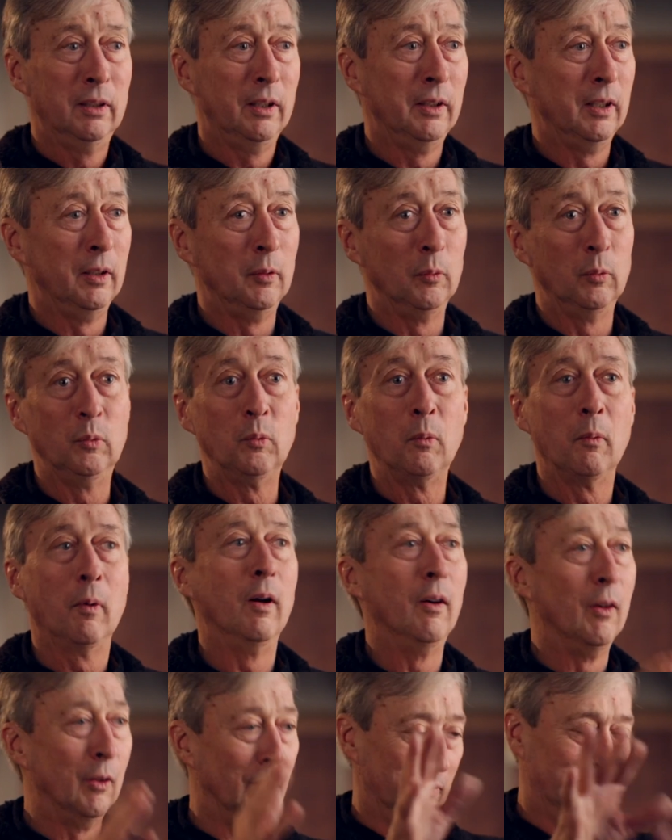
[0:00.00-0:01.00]
And then
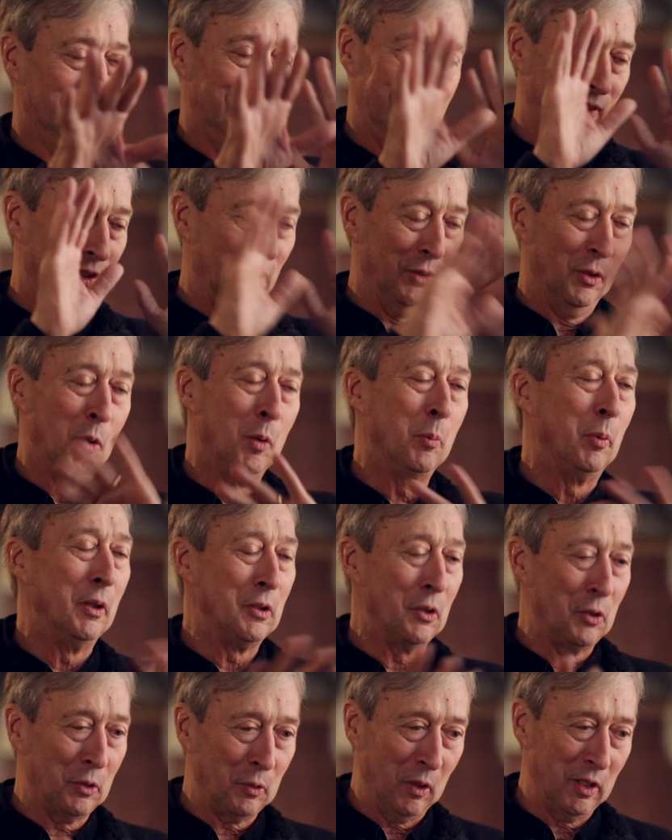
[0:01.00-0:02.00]
oh, there's a whole
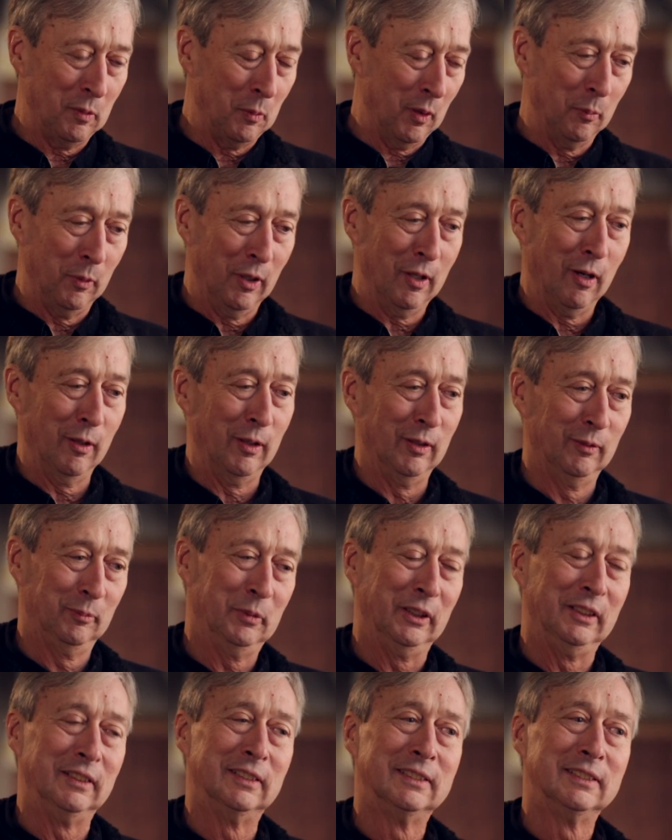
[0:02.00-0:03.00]
bunch of stories about the Mikado,
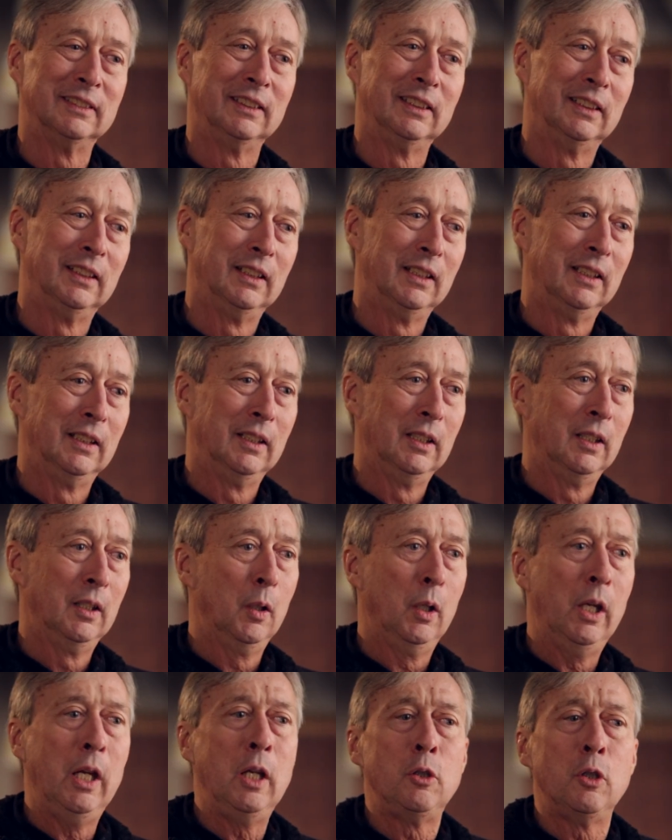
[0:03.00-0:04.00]
but
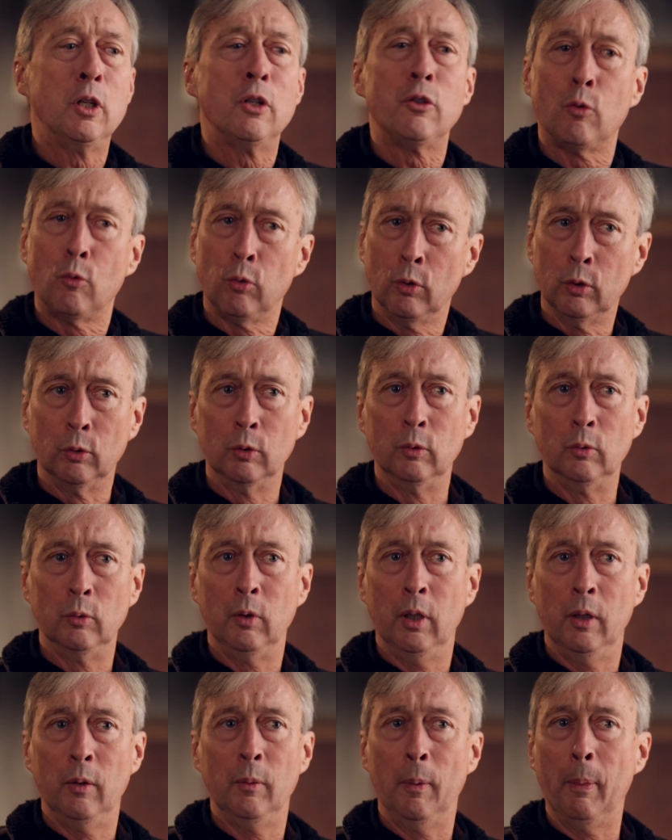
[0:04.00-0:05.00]
it just grew
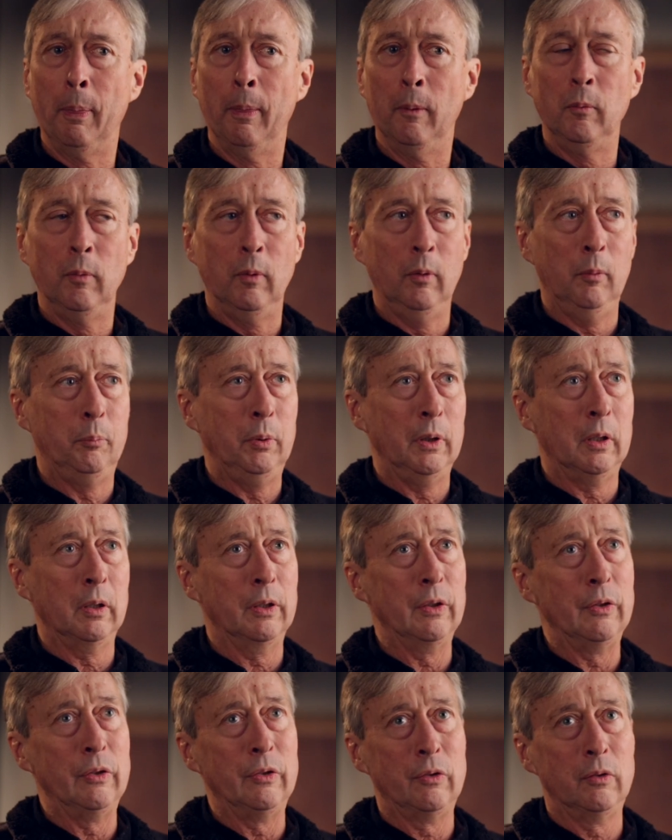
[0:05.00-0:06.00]

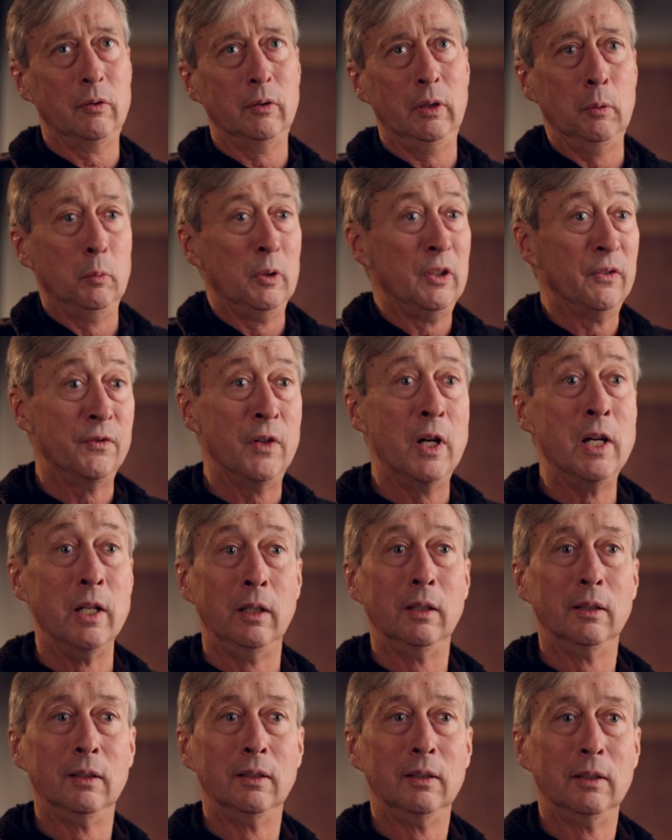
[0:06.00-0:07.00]
because it was fun.